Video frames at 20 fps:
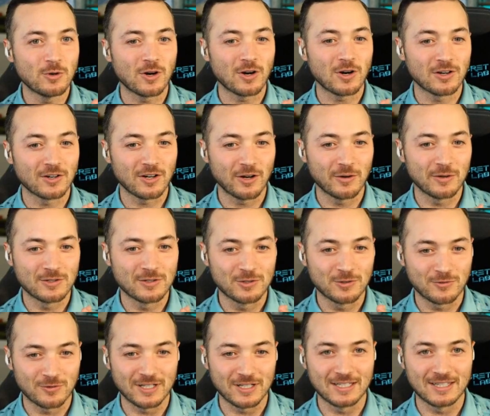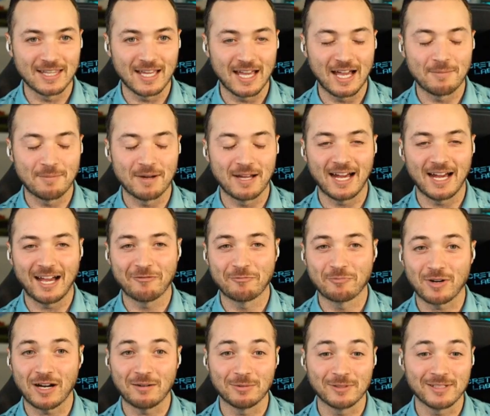are going to read them, and I've
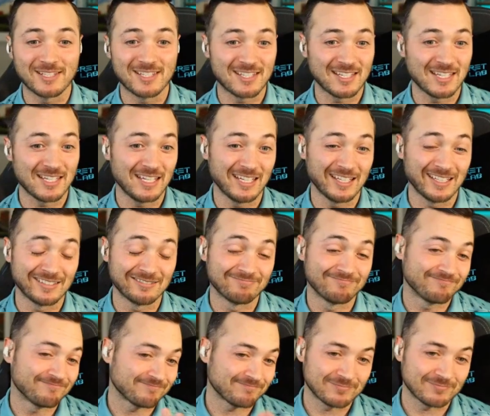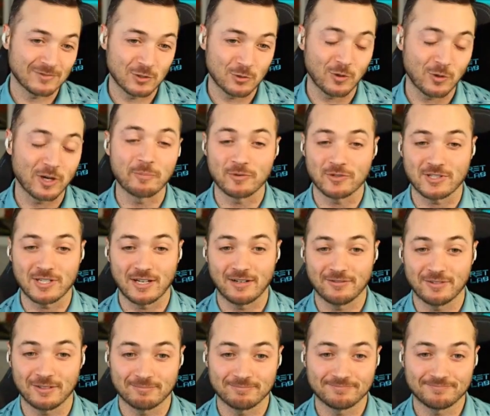probably seen 20% of them.